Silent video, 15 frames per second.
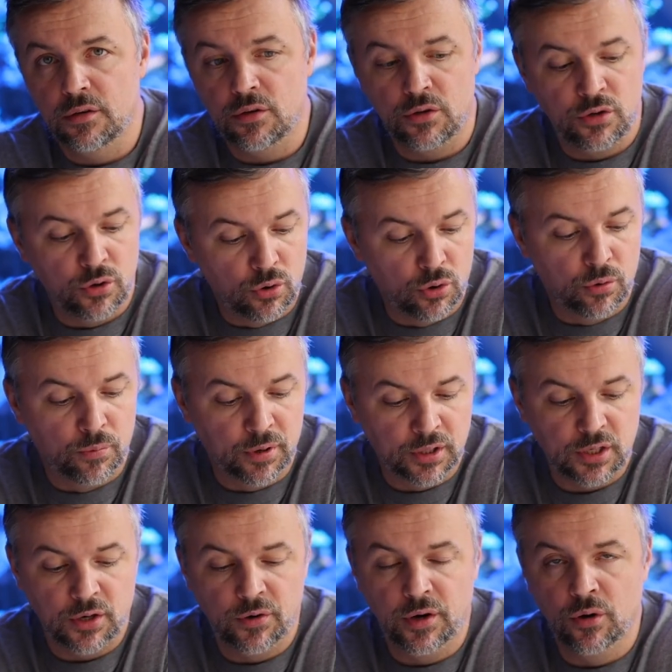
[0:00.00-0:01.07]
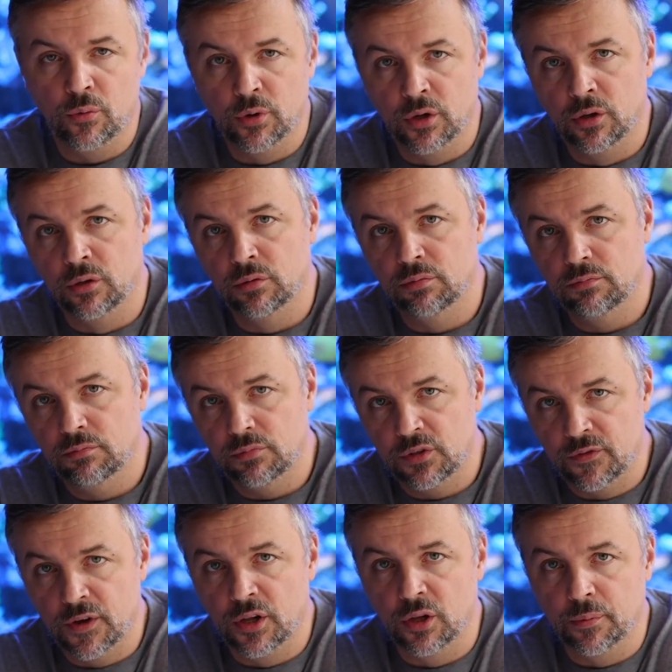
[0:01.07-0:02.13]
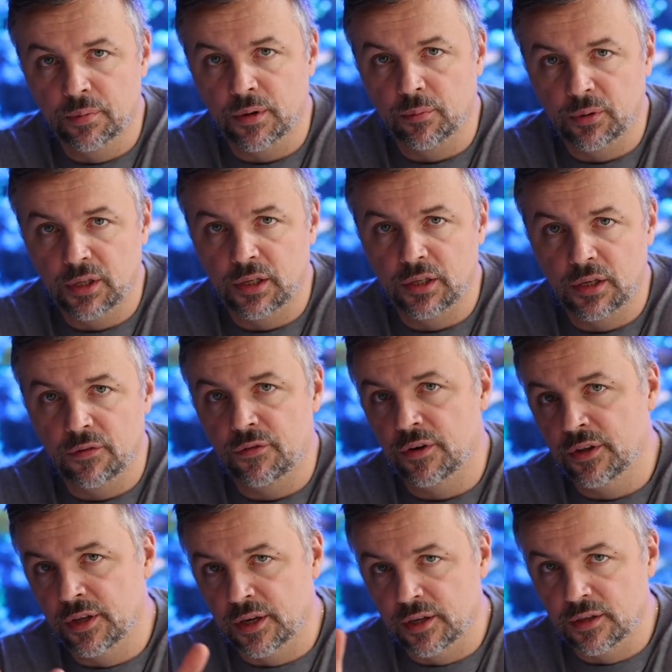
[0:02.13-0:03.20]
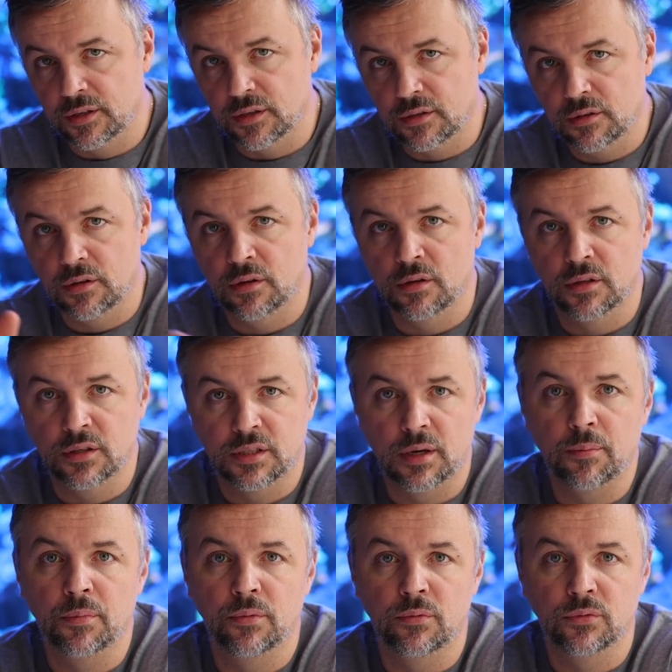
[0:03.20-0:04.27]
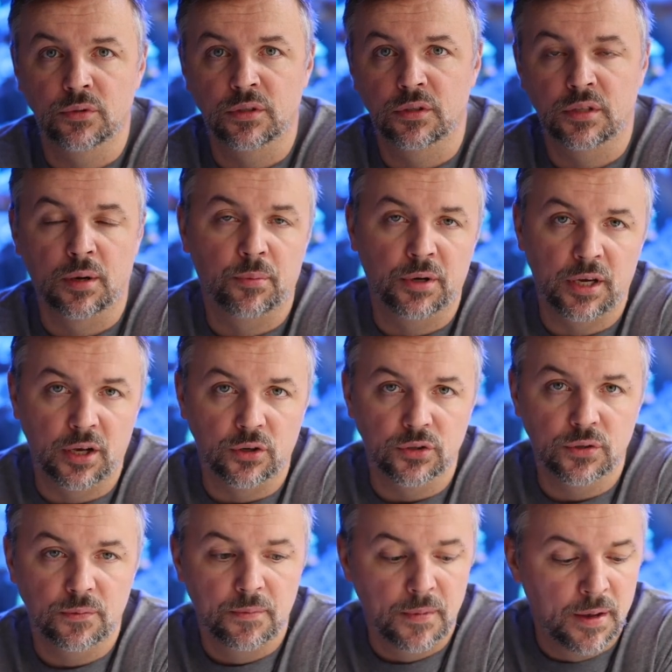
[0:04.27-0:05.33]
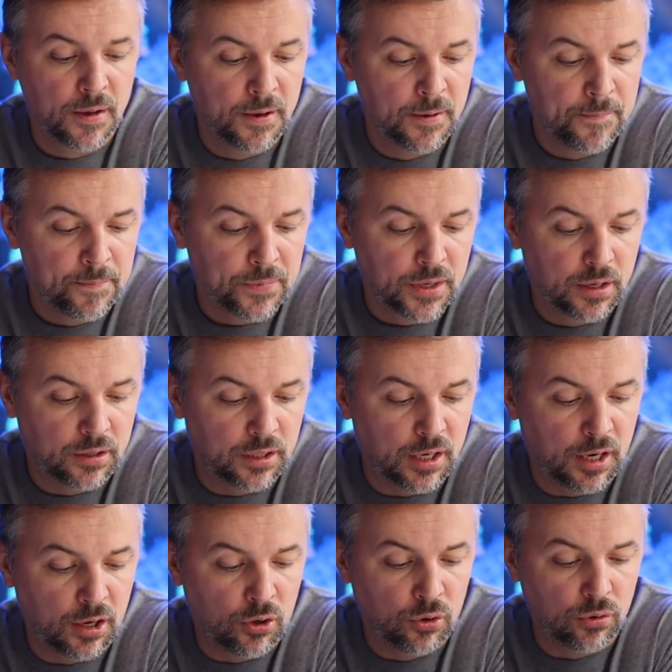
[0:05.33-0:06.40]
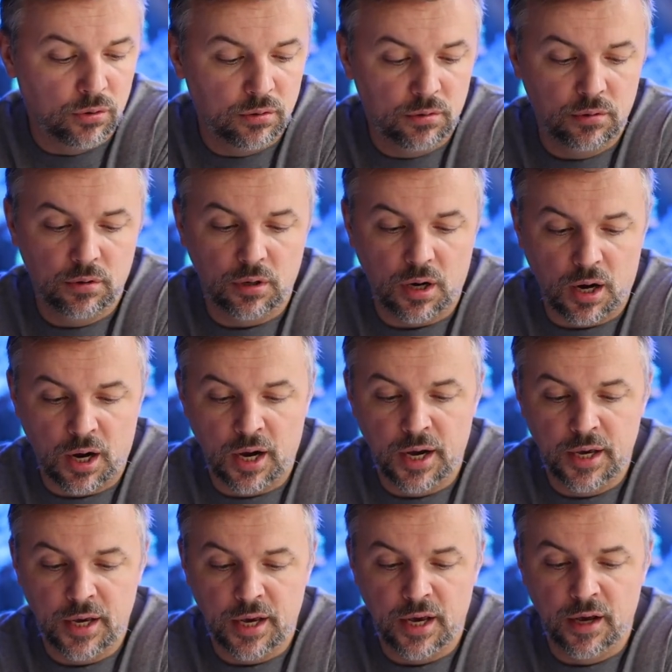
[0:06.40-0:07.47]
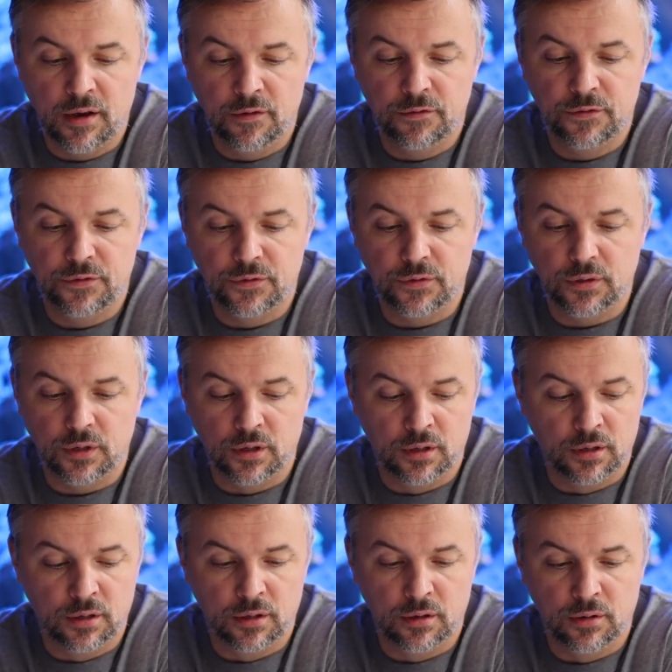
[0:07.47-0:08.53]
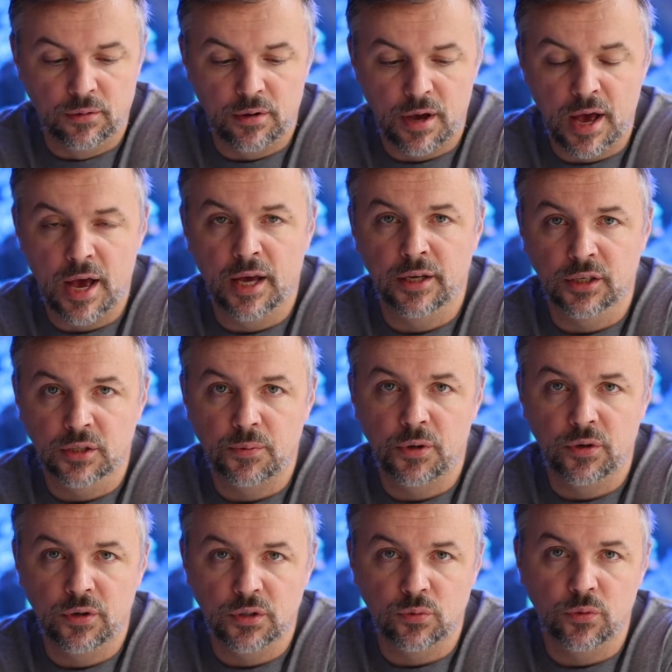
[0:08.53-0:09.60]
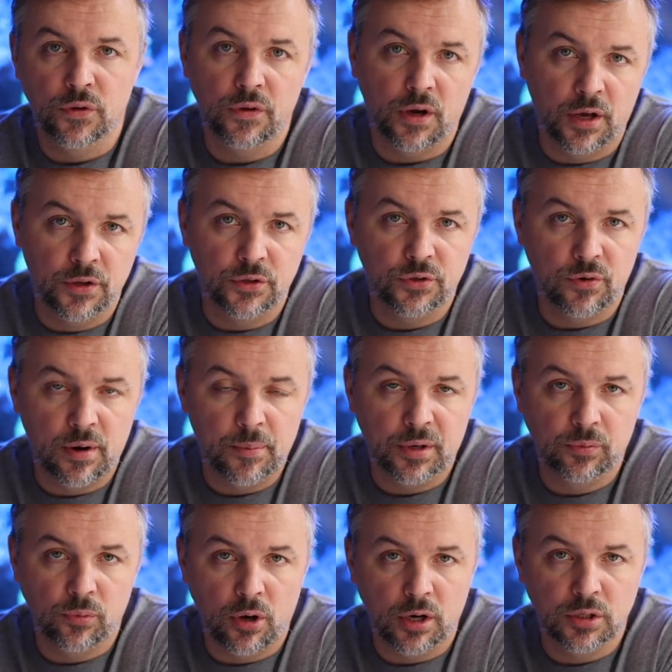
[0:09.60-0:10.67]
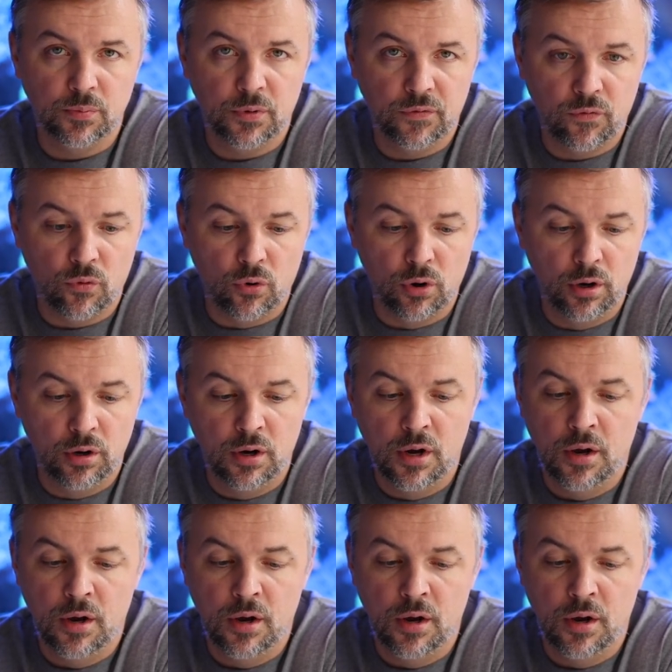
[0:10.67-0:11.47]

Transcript: your bacteria will develop completely different than somebody else. Now, I have had experience with other ceramic blocks before,